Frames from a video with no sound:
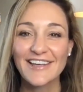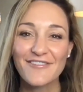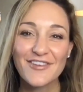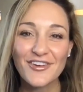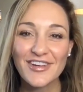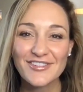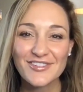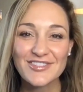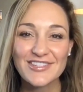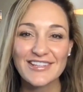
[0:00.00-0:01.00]
If you're
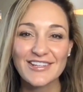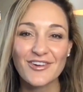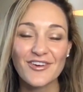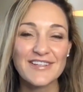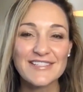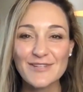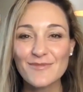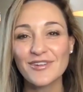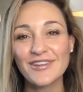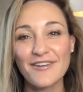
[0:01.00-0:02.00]
interested in growing deeper
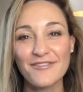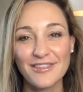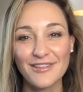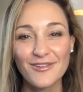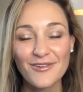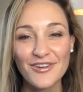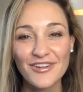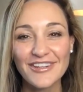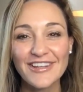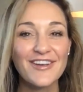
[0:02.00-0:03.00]
in love with the
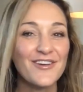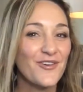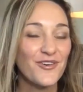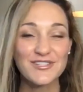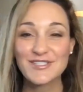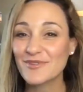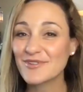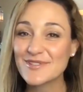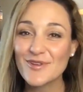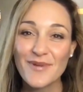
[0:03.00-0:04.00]
Lord, or spirit,
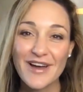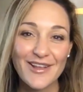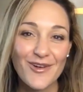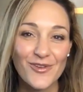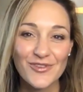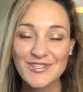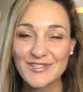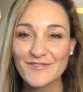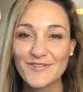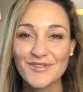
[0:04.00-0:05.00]
soul, body, wholeness,
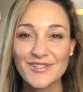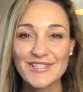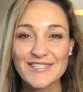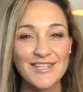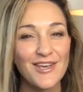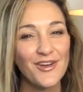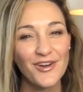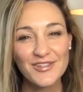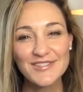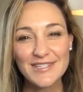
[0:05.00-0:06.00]
and fullness,
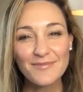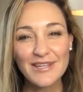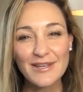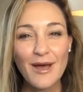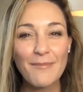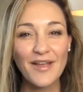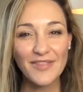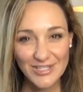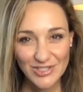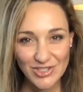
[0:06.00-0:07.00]
or simply about
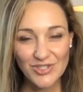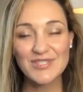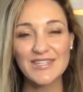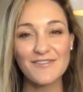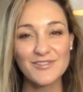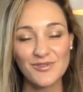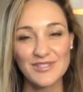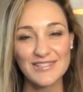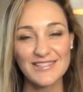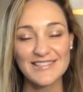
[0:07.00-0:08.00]
these choose life
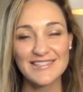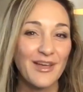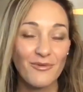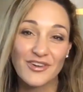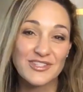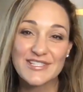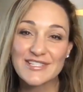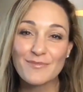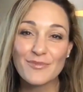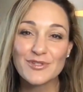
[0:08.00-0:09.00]
choices that are just
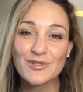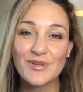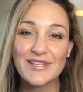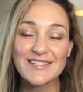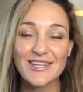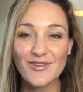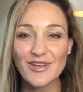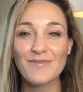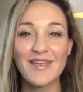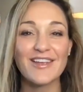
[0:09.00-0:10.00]
simple tweaks that you
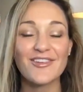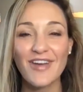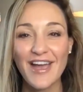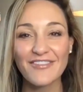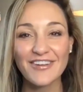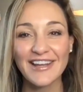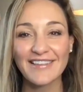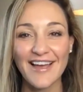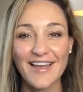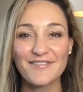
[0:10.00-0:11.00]
can make in your everyday
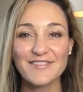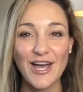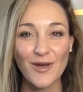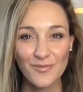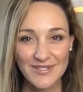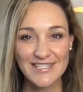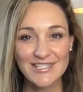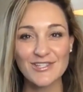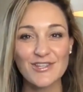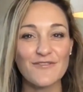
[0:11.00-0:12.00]
life to help
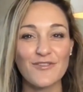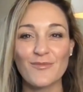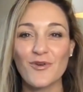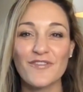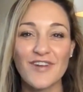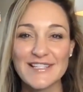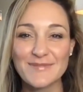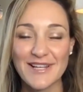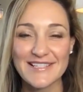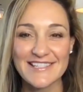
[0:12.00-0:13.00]
position you for more of God's
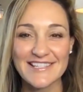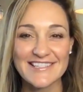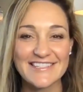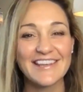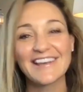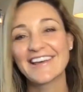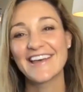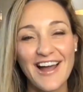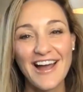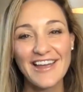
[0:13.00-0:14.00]
blessings,
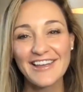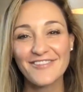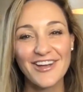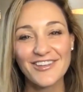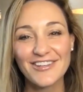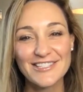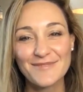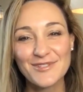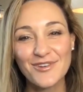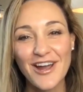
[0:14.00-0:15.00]
I invite you to
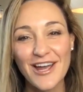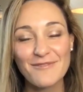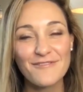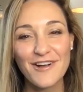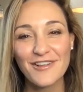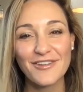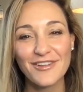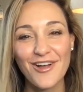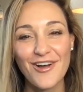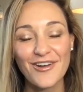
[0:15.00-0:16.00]
subscribe and follow
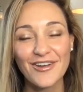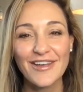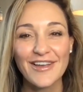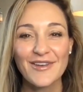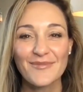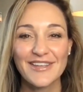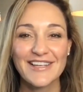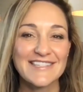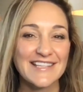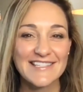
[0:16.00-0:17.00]
along,
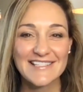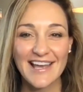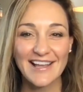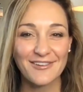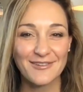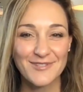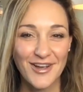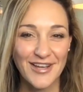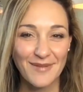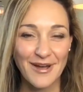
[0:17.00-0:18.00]
because that's exactly what I'm
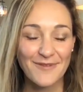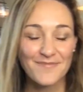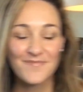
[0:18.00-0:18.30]
talking about.